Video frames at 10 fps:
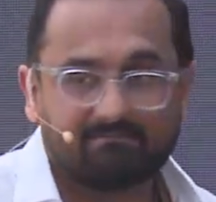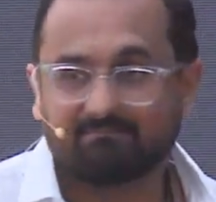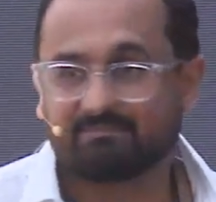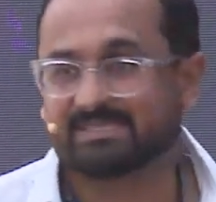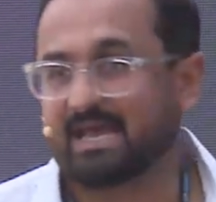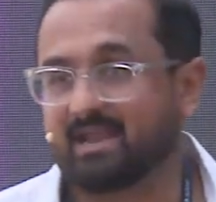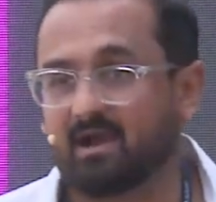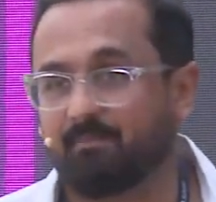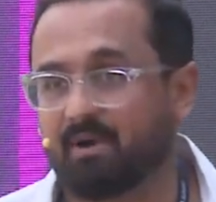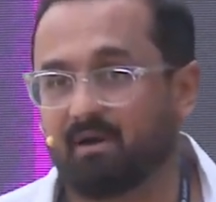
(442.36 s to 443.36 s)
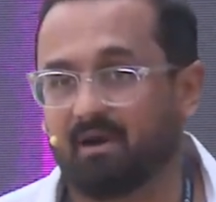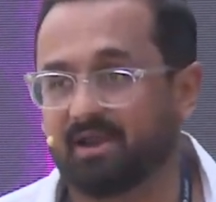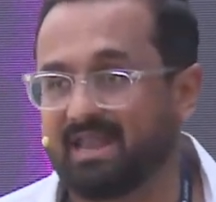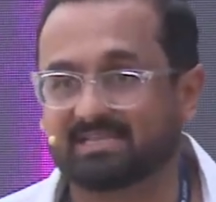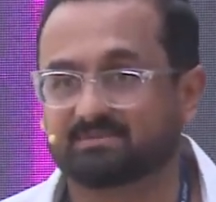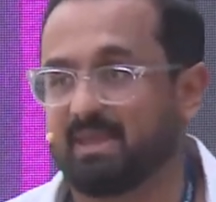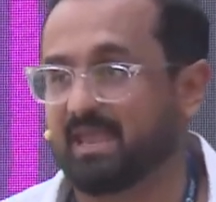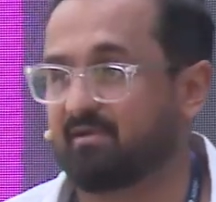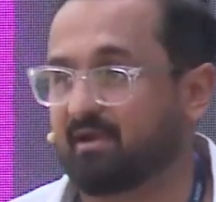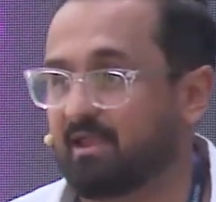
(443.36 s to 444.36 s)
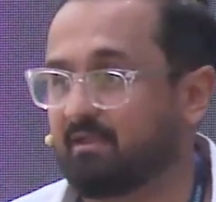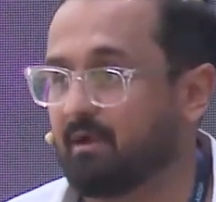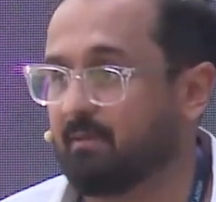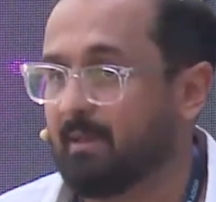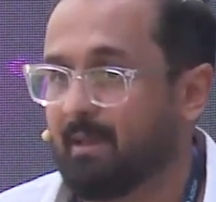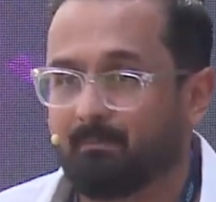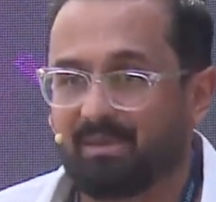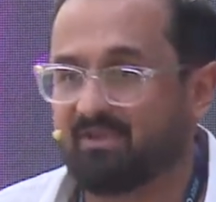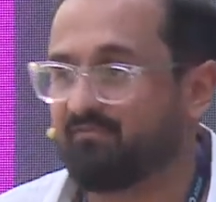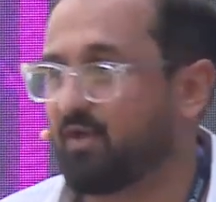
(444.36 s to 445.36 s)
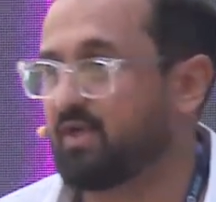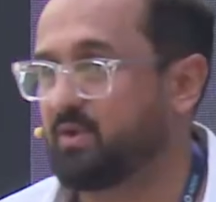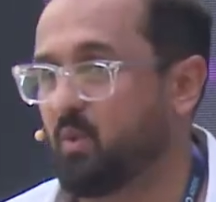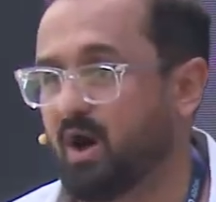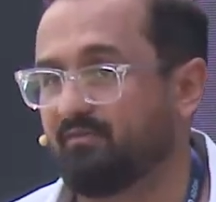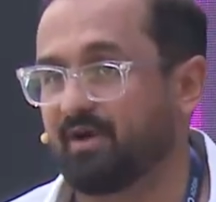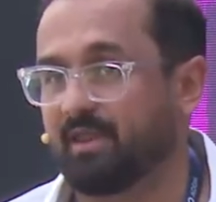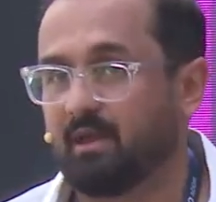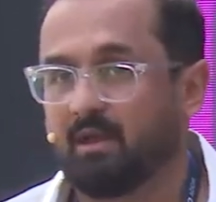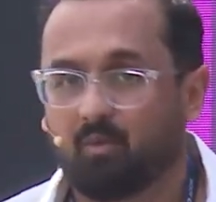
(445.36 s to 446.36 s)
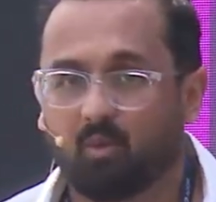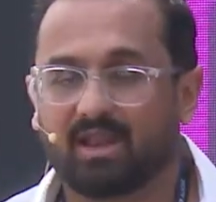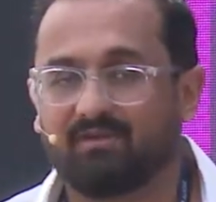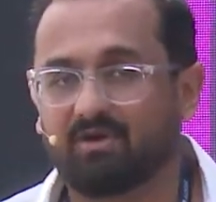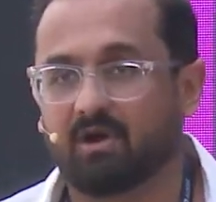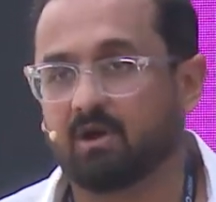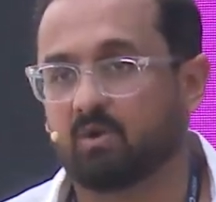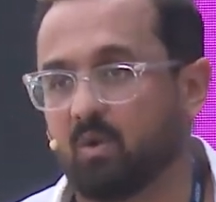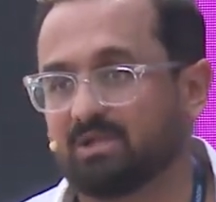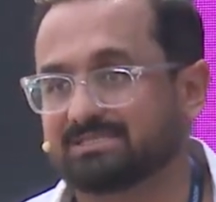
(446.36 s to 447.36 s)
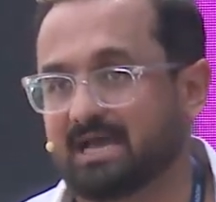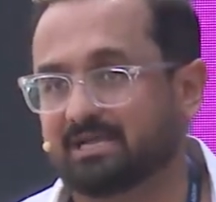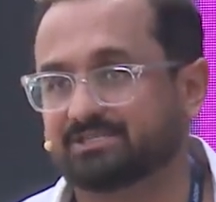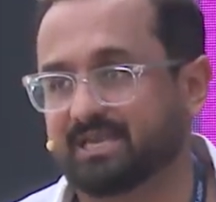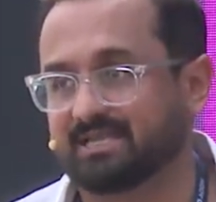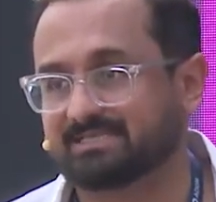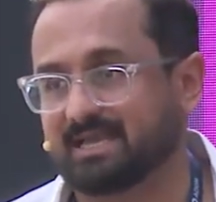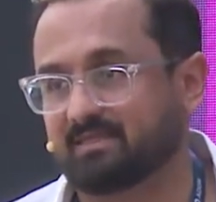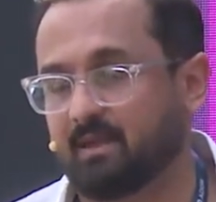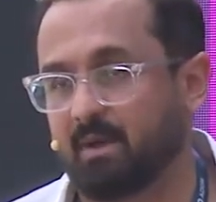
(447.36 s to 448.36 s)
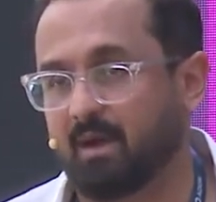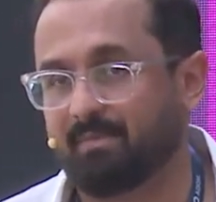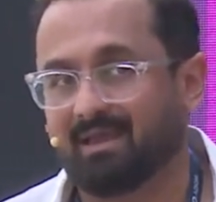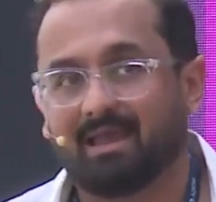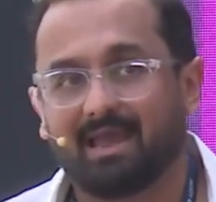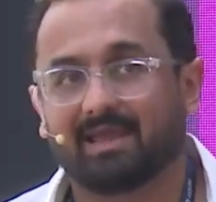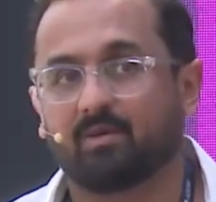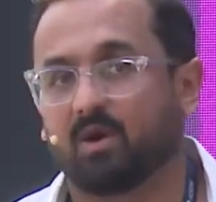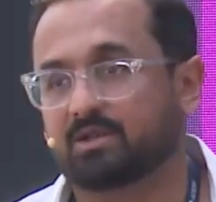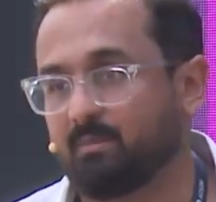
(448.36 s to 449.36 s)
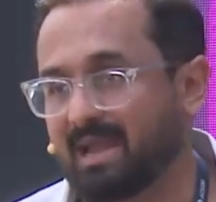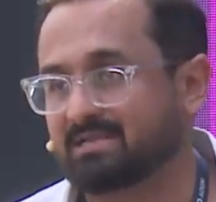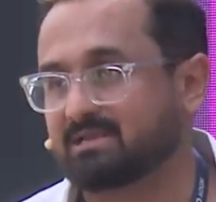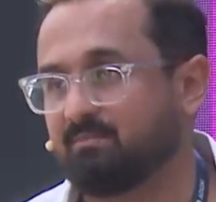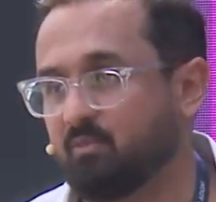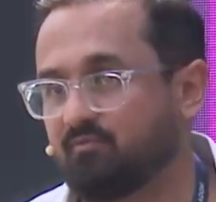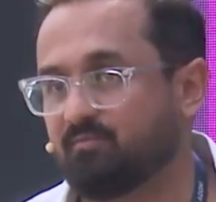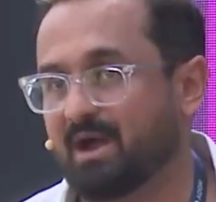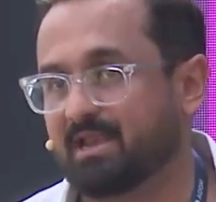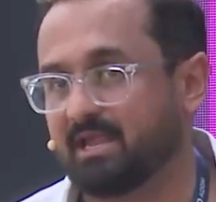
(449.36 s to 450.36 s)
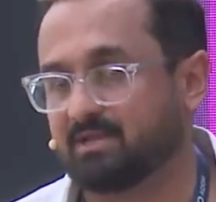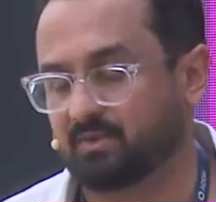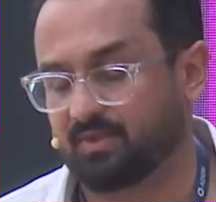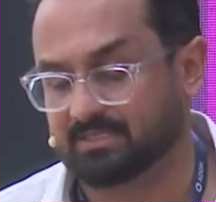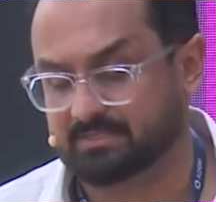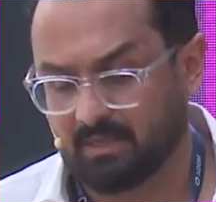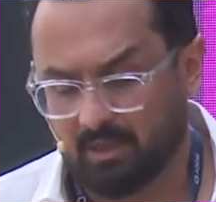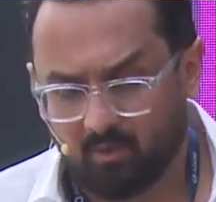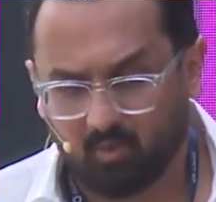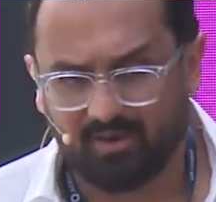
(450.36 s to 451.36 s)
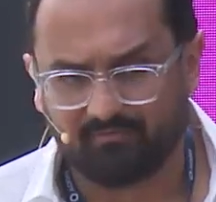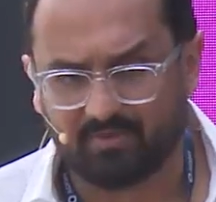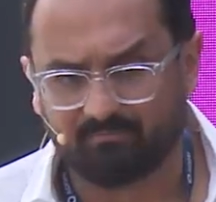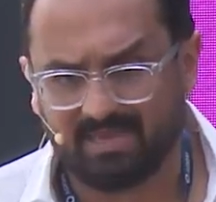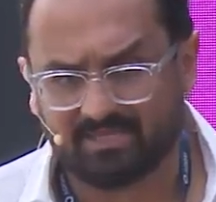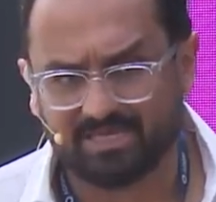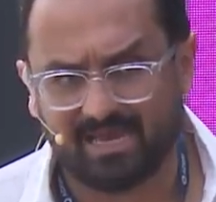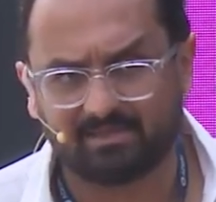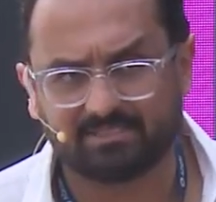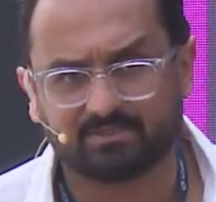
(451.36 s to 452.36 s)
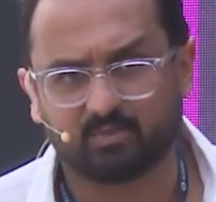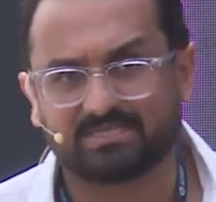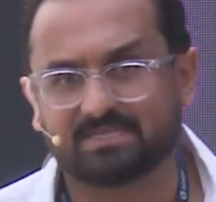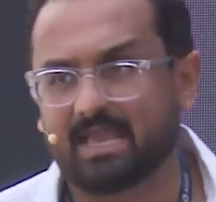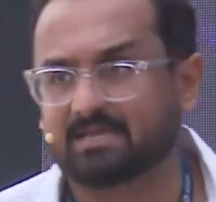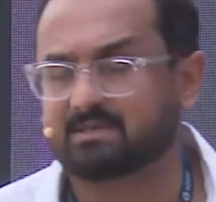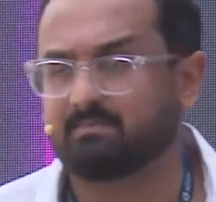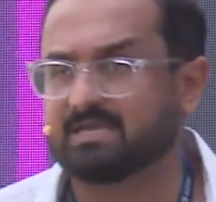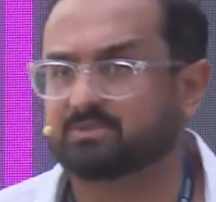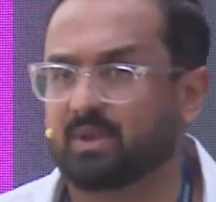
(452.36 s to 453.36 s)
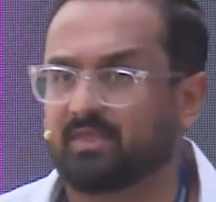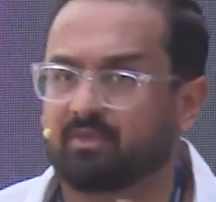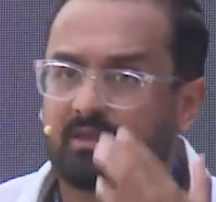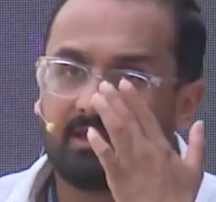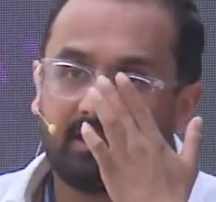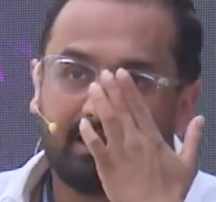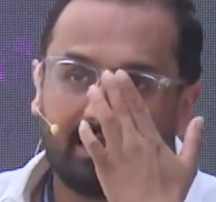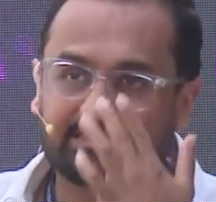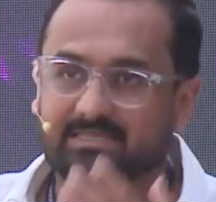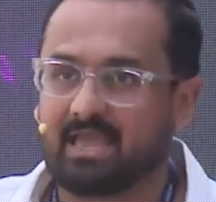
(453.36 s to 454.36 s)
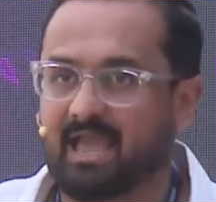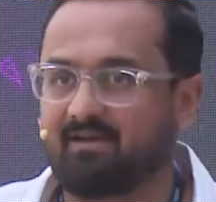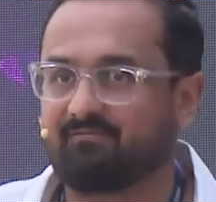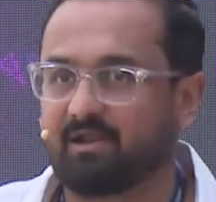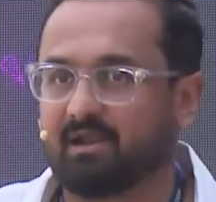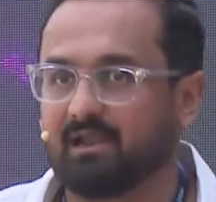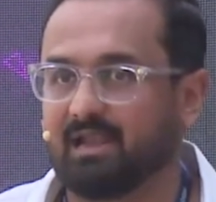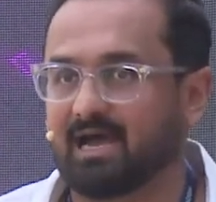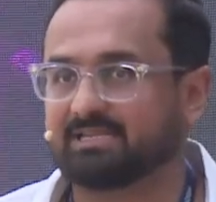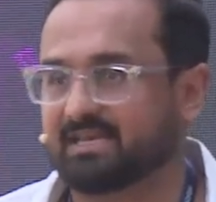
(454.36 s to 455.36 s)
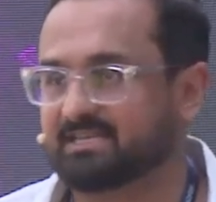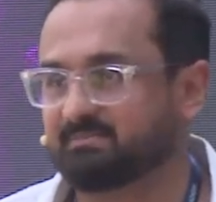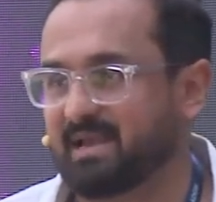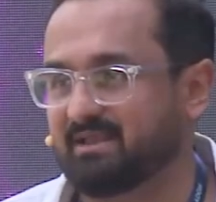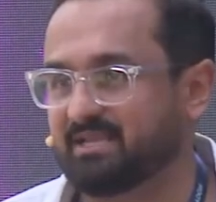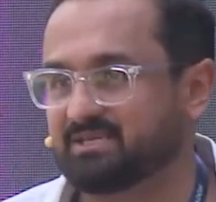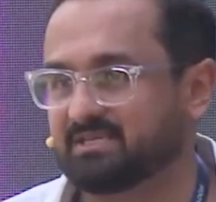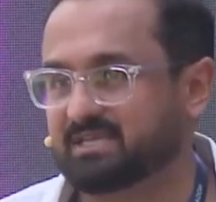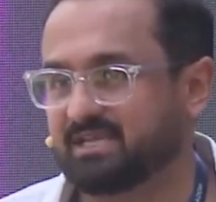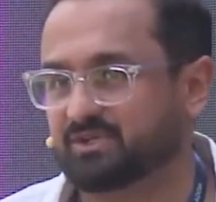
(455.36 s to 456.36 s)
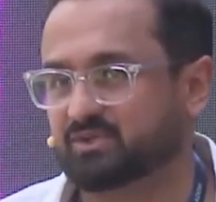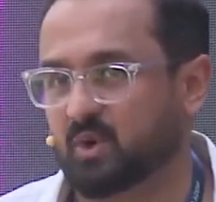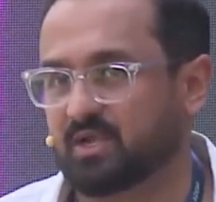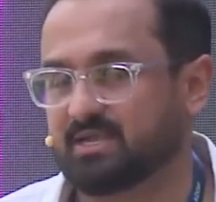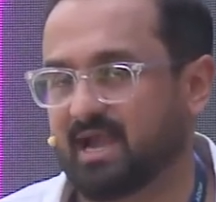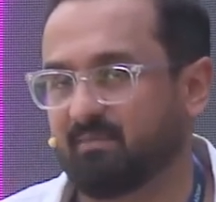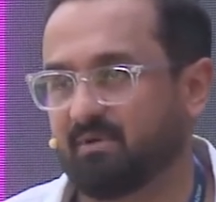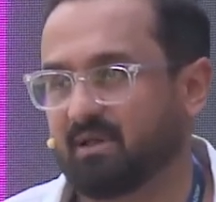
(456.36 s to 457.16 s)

setting up her next bakery, yeah? Paying for the new oven. Whatever her goals are, she can set them up and automatically move money into this. One of the big challenges we see SMEs with is they have large expenditures in a short time,